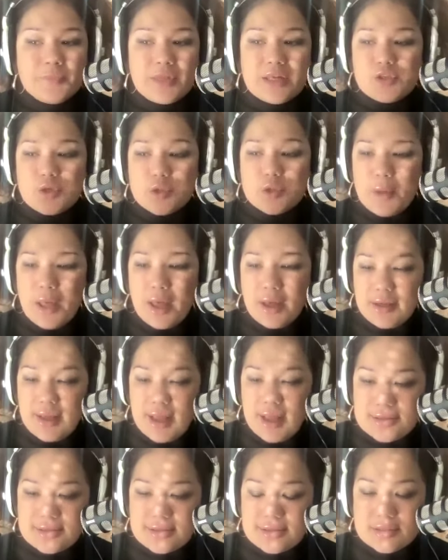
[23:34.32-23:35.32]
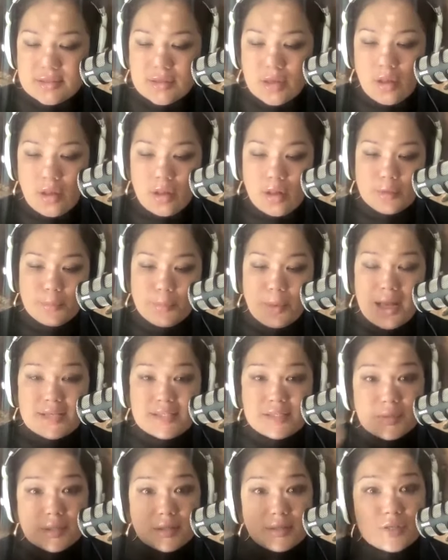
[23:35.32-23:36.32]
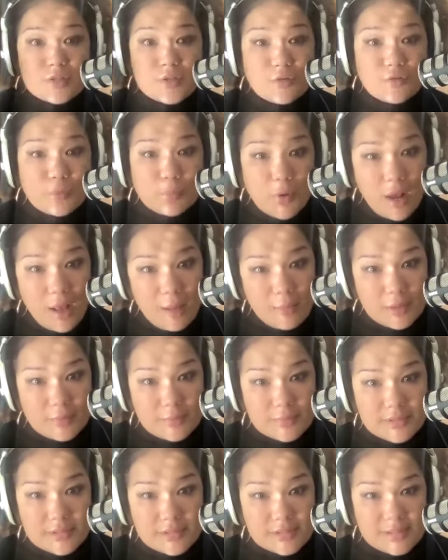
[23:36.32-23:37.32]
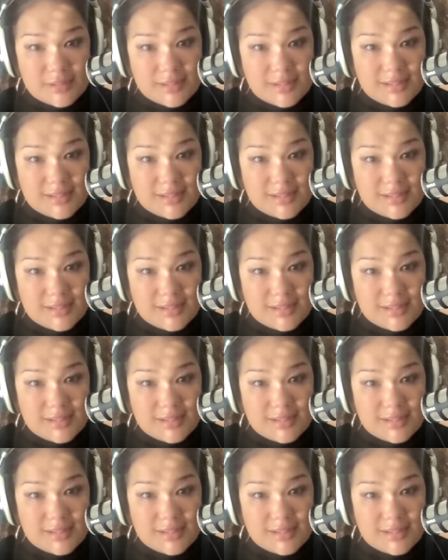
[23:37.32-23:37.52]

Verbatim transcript: and so the podcast is called possibilities over problems